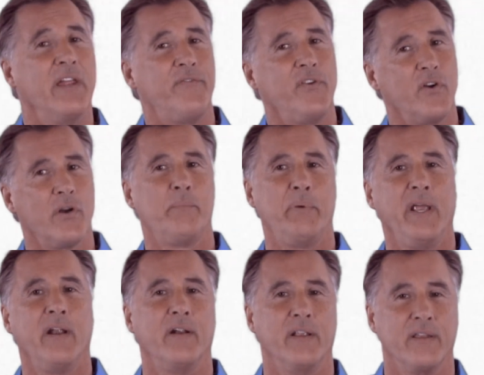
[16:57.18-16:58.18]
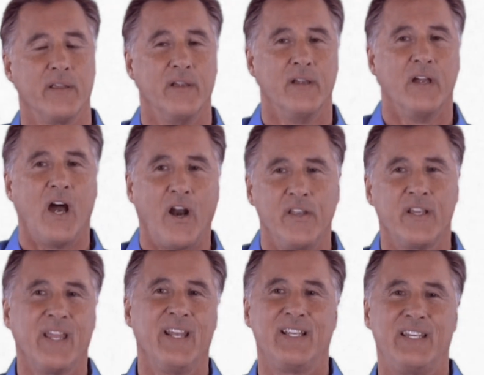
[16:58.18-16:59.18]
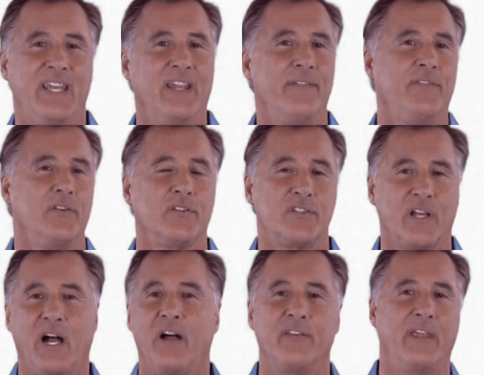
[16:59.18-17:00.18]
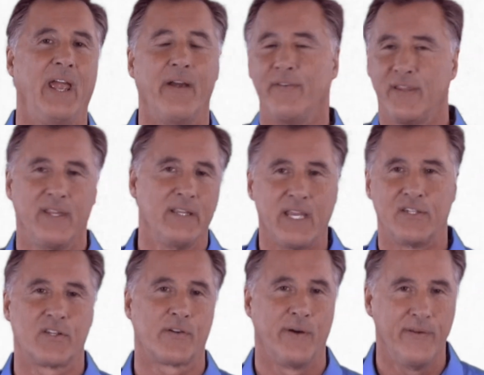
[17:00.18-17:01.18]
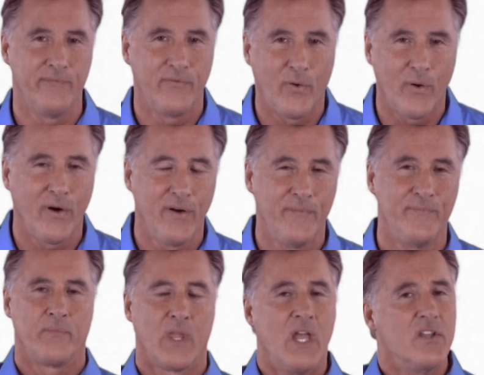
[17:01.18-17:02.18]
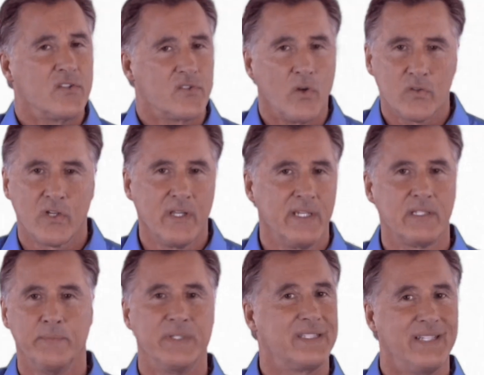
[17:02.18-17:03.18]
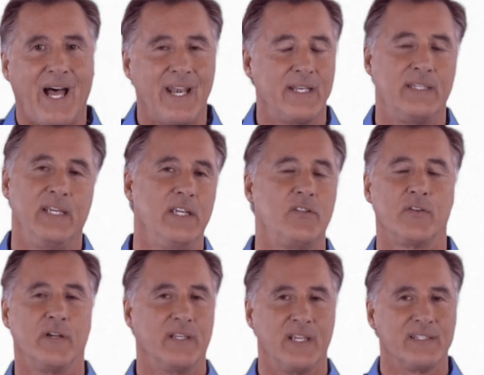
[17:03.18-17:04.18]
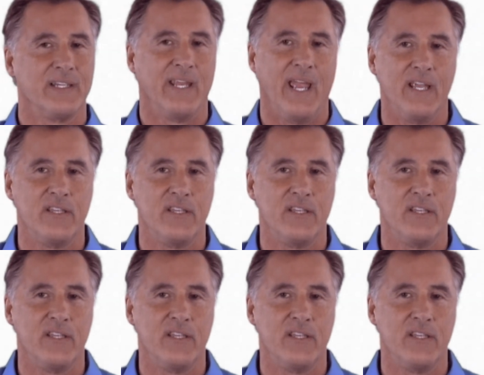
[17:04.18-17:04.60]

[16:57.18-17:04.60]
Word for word: If you're a parent, are you going to give your child everything they scream for? Socialism is not a teacher. It doesn't